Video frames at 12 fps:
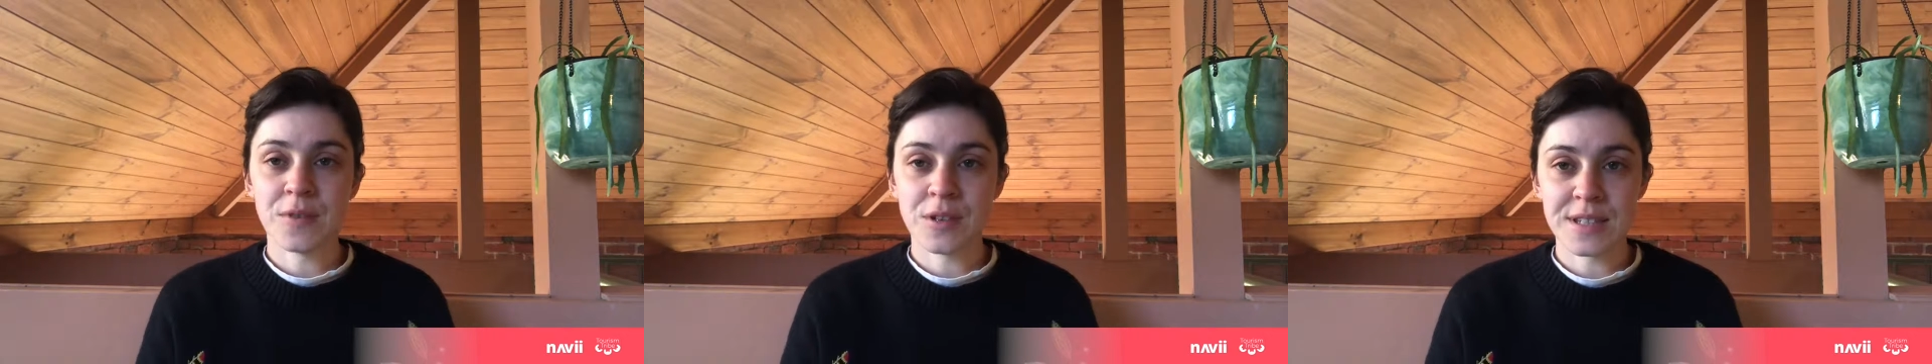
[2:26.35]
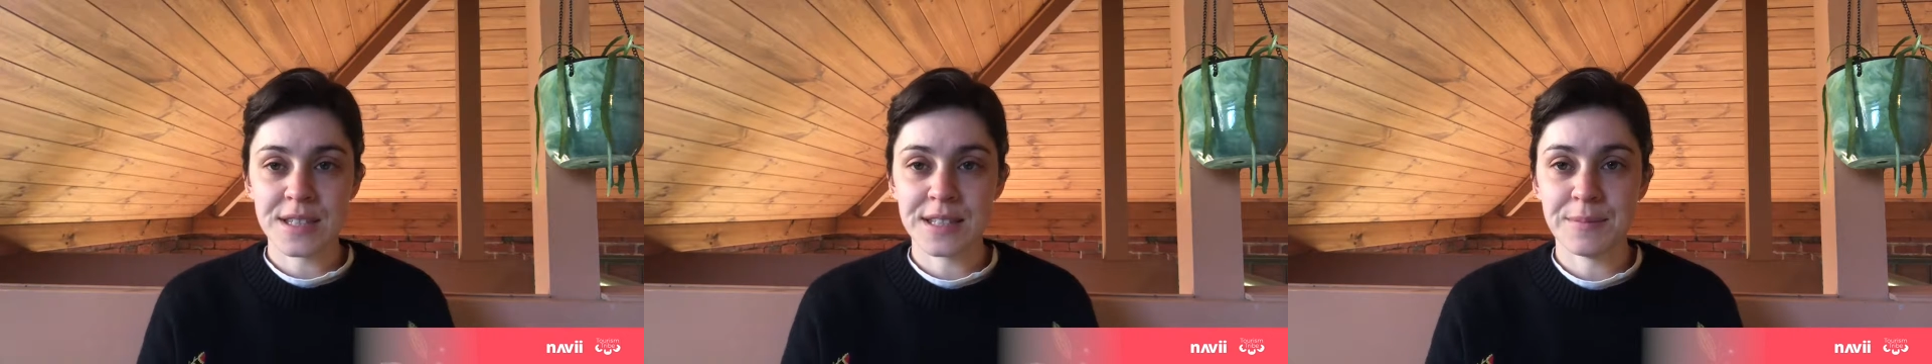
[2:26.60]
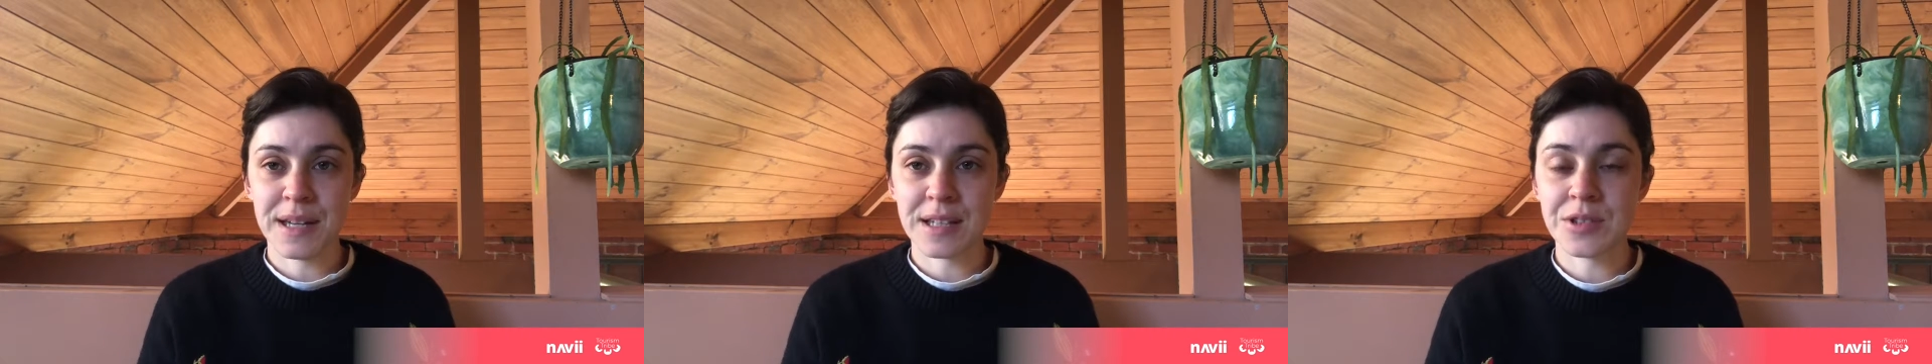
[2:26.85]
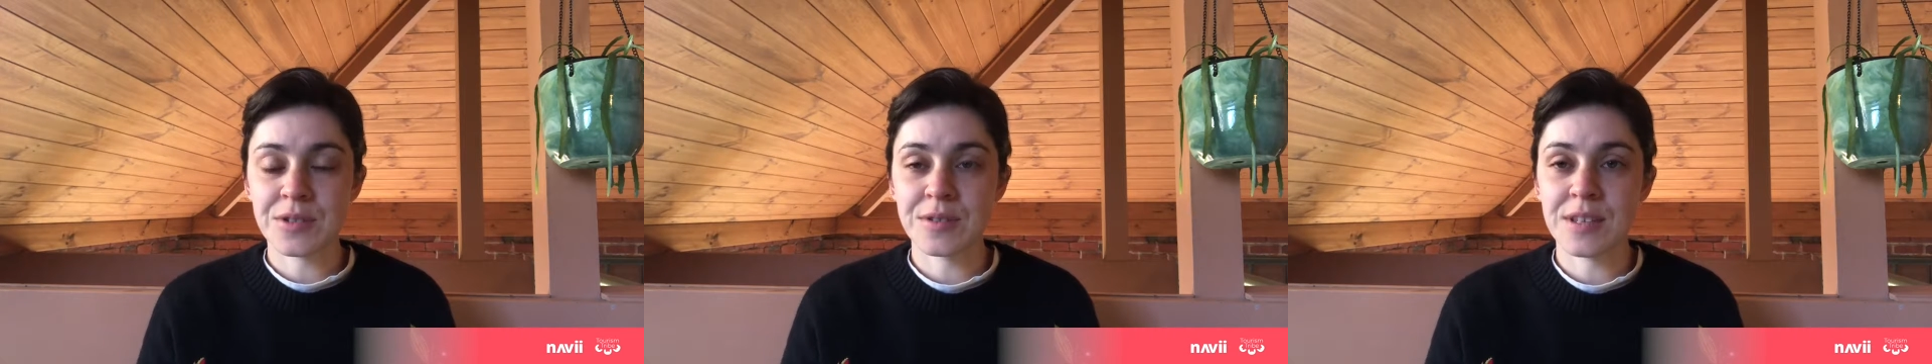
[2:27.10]
Firstly,
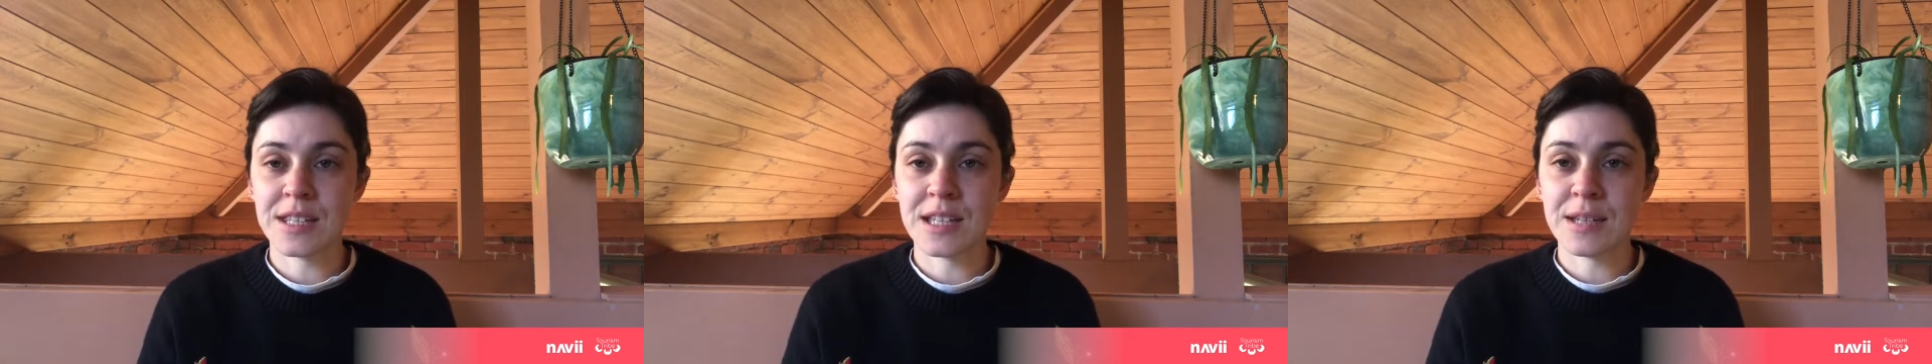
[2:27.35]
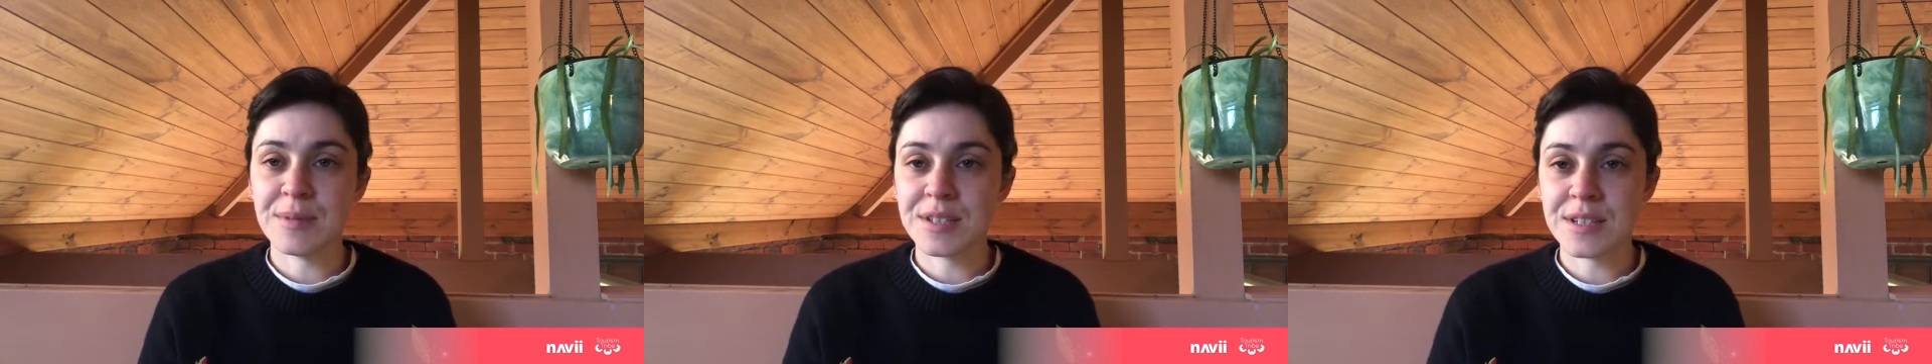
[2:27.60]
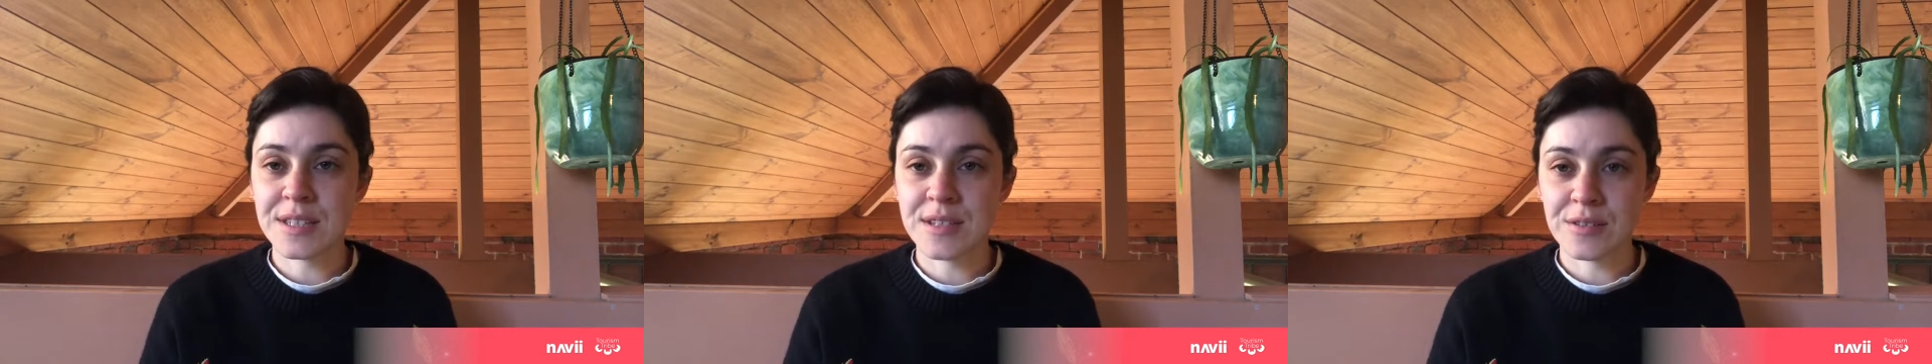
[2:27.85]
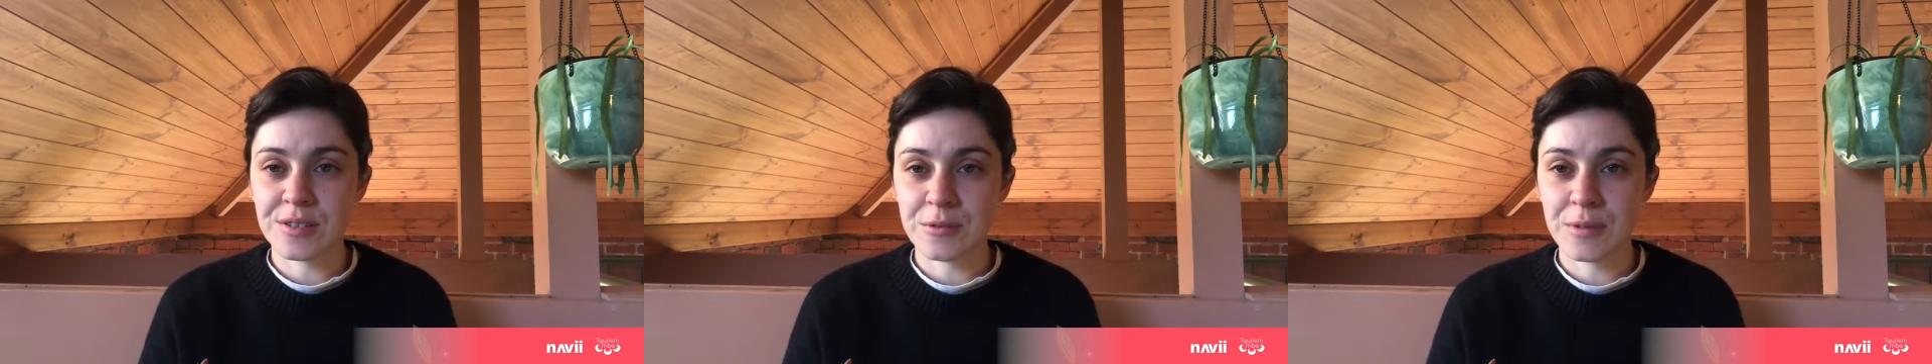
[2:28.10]
making sure that the images
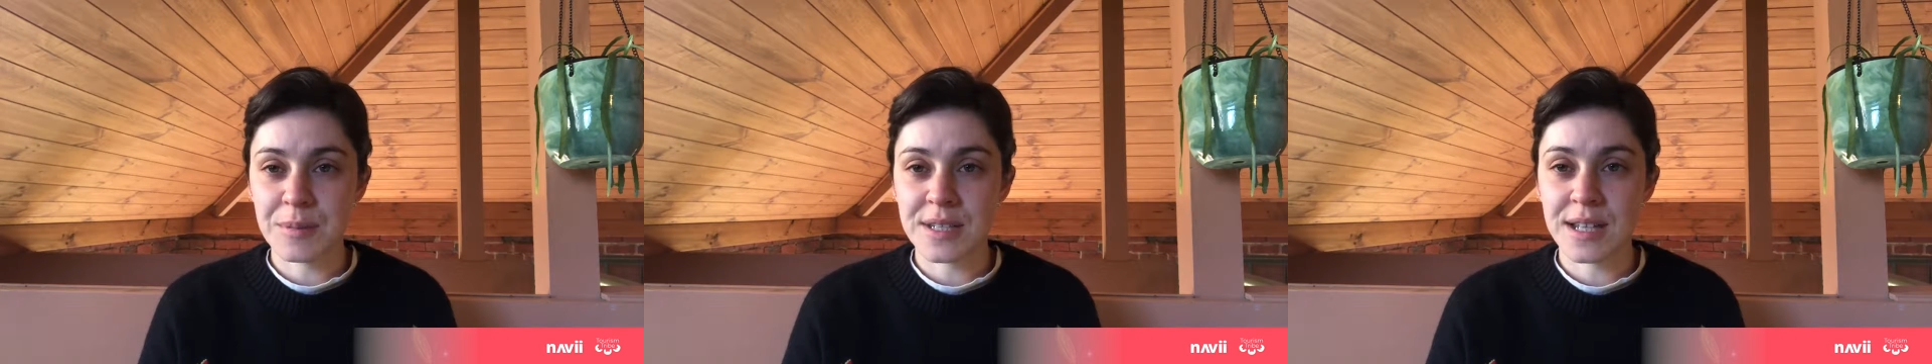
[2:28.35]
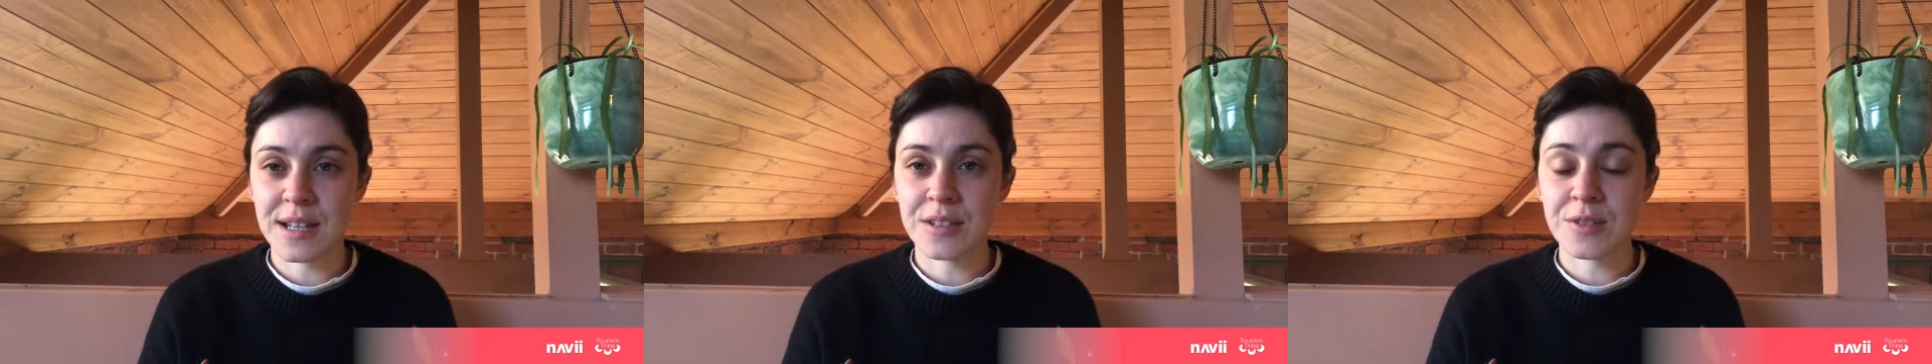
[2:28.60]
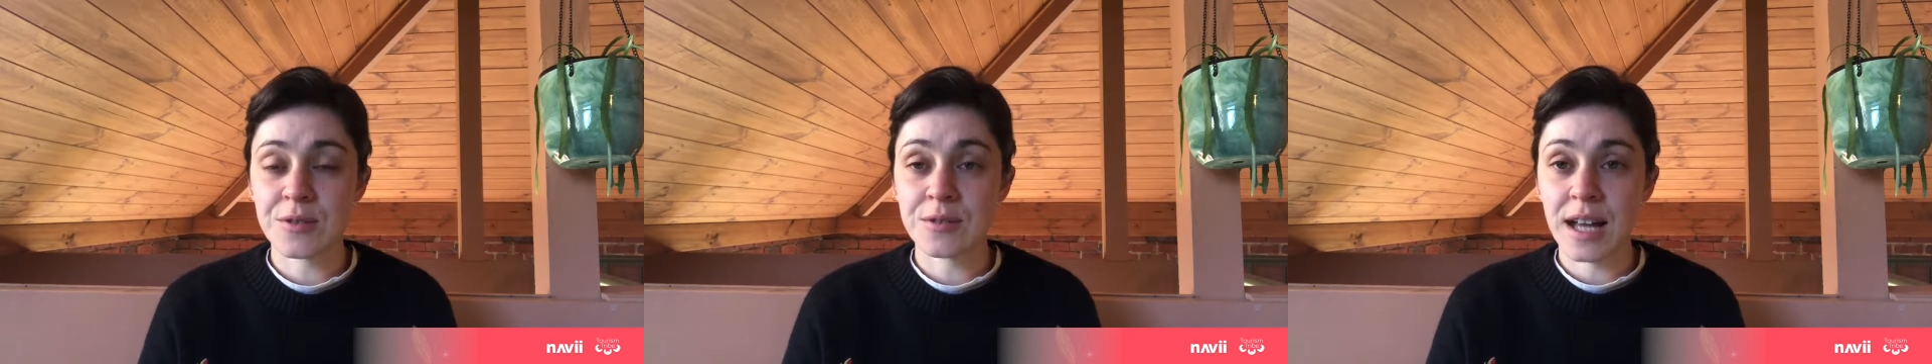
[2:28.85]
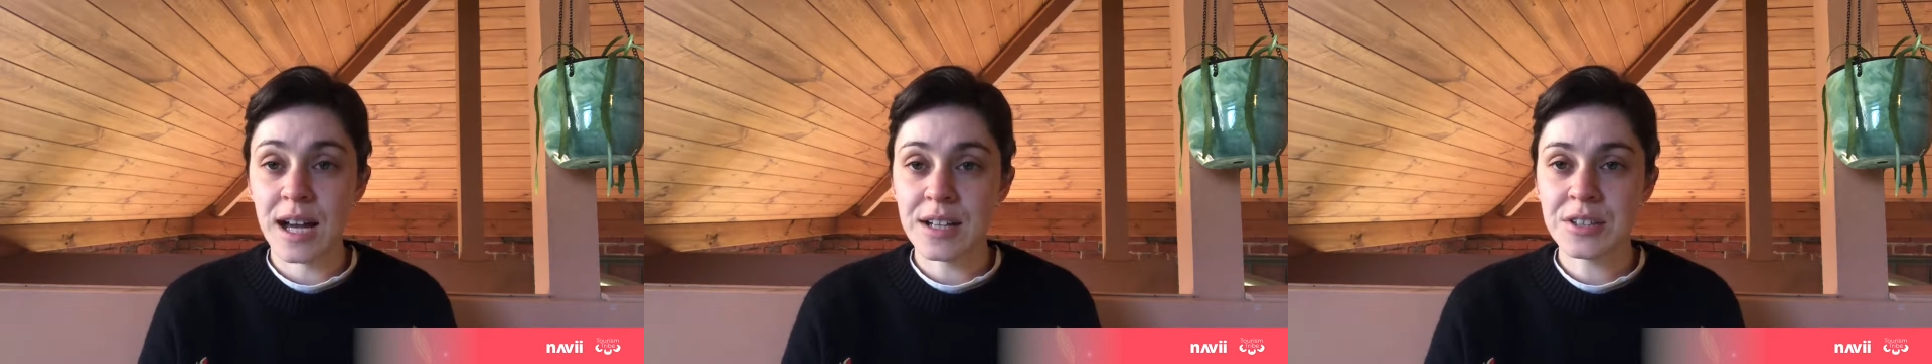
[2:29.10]
on your website aren't too
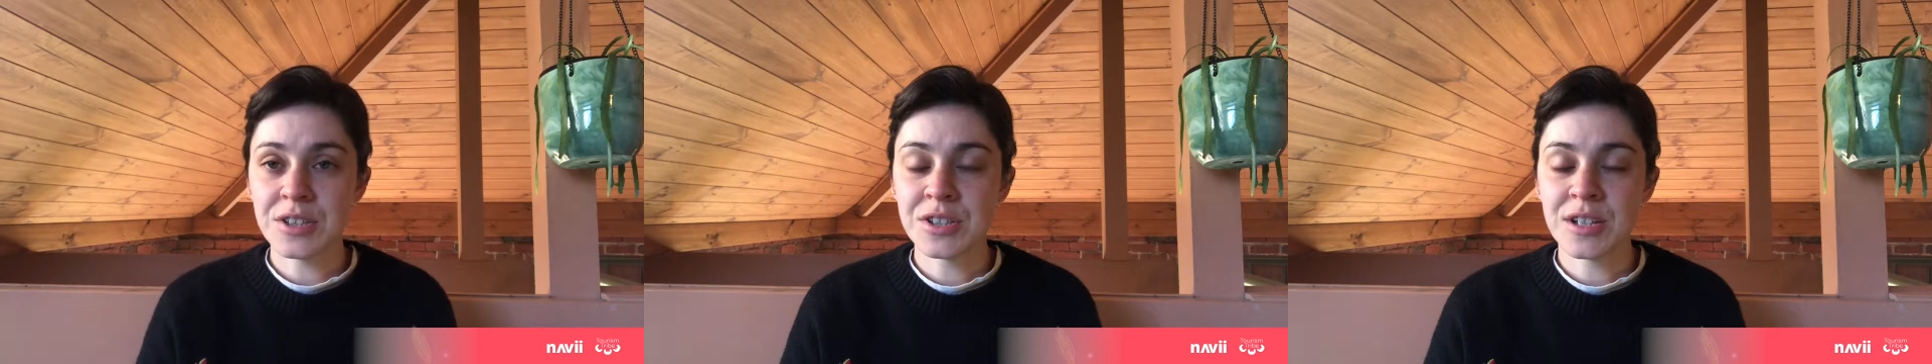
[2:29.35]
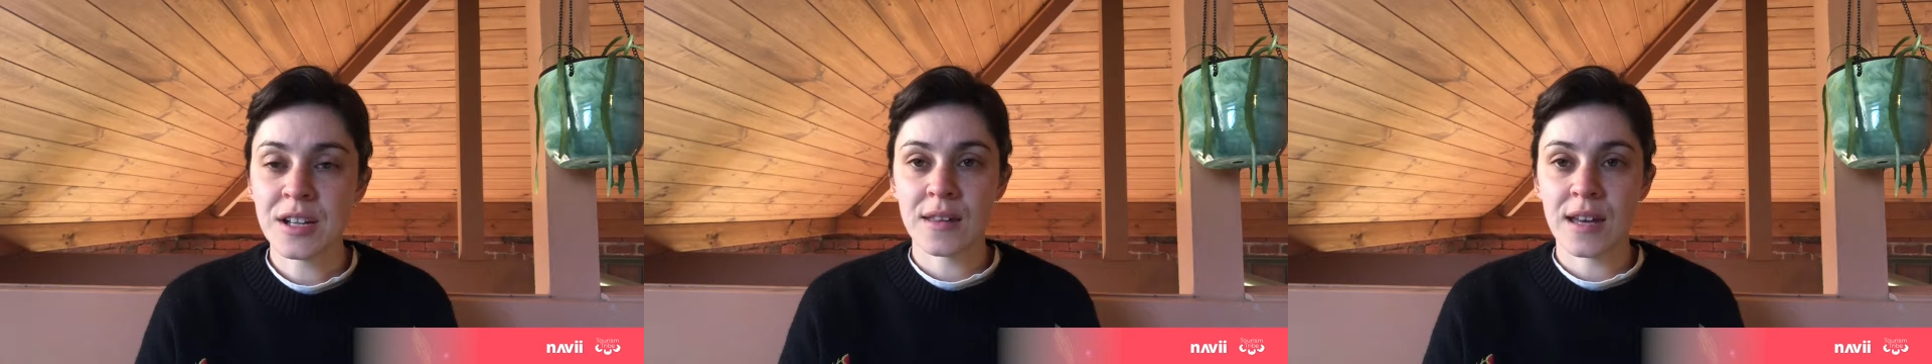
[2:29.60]
large